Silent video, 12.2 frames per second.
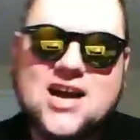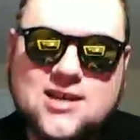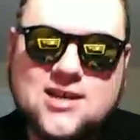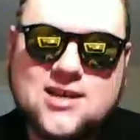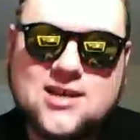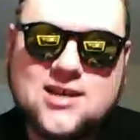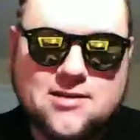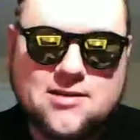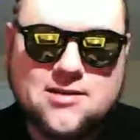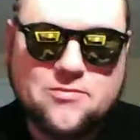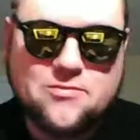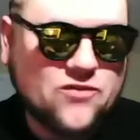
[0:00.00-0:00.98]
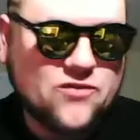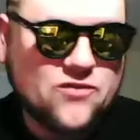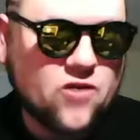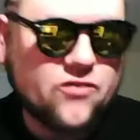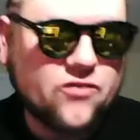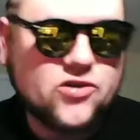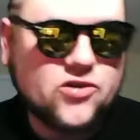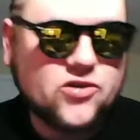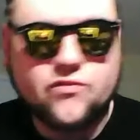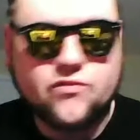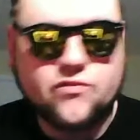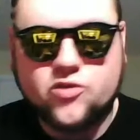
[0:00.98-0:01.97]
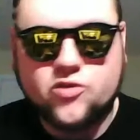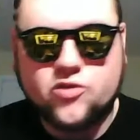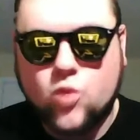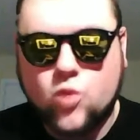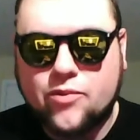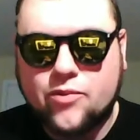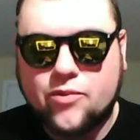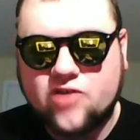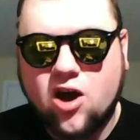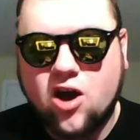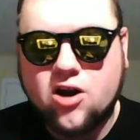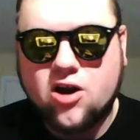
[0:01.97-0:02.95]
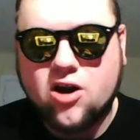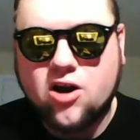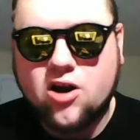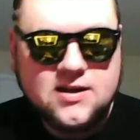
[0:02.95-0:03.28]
a brief overview of what cooperatives are and